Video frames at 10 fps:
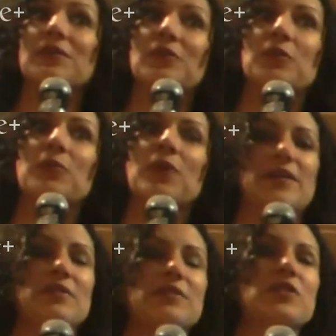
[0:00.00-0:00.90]
little
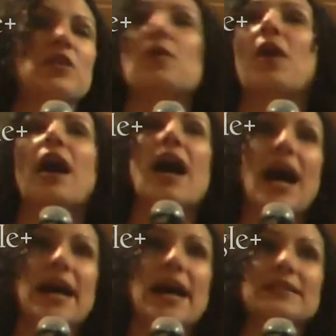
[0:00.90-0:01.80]
while. So,
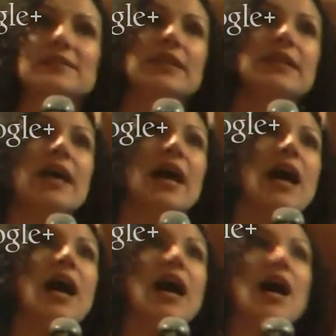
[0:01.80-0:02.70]
honestly,
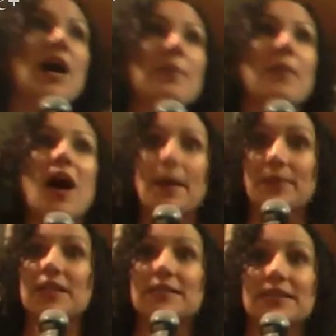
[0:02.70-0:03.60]
I'm
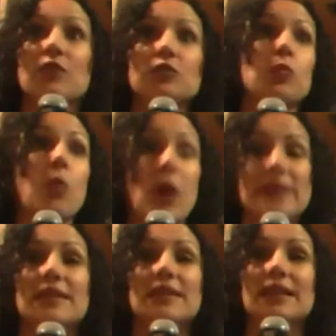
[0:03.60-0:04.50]
going to tell you
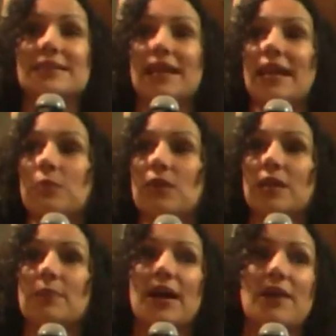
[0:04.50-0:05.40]
what excited me
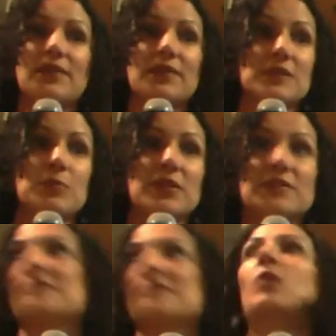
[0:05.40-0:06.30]
about this
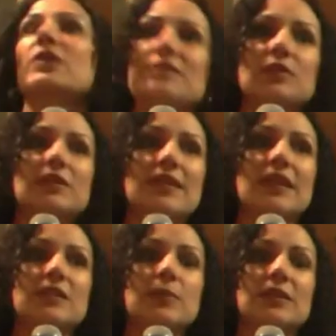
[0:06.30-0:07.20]
business and what still
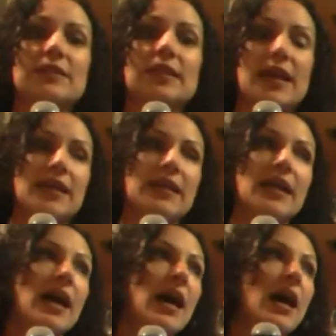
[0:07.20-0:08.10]
excites me today,
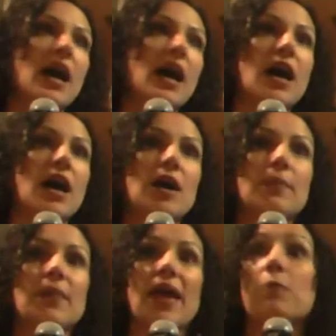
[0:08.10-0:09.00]

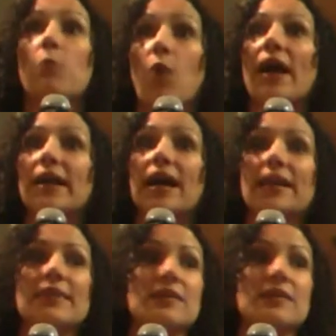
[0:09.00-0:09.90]
and why I
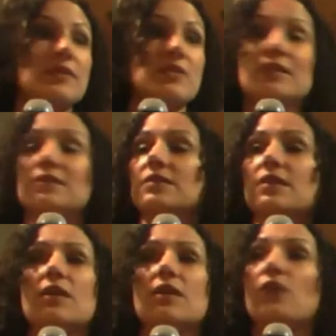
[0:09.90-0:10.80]
think this is
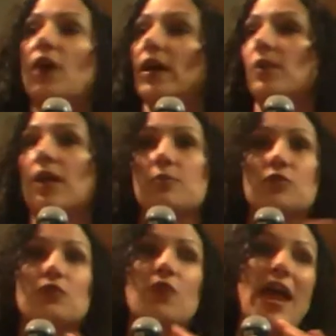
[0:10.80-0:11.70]
a viable
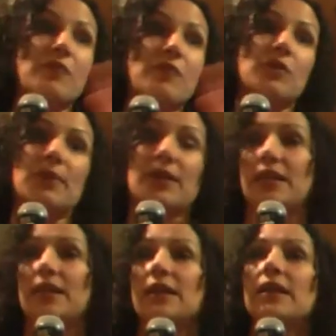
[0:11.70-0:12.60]
option for
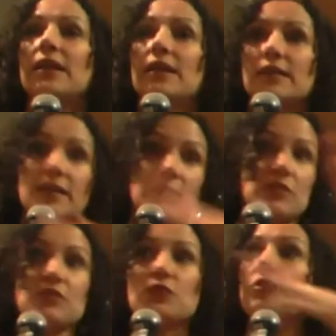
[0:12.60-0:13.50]
everybody in
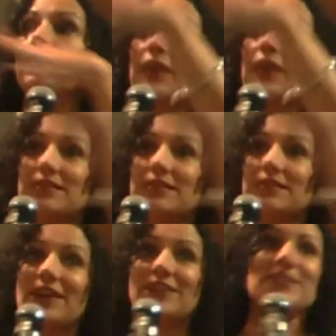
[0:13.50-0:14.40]
this room that's dialed